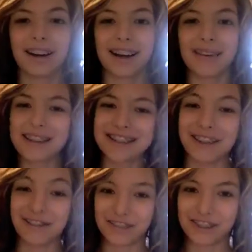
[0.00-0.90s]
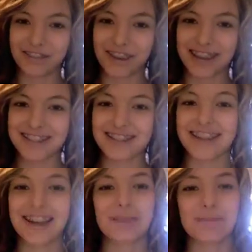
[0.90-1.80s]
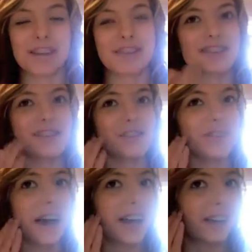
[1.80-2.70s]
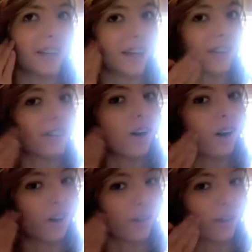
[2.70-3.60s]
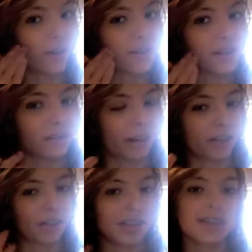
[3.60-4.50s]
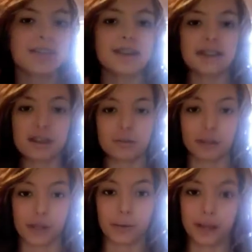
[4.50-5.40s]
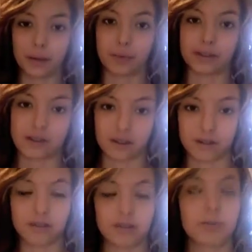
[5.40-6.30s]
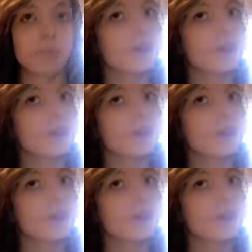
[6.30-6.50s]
I want to say fish face, but just define like the hollows of my cheeks, because that's really where you want to contour.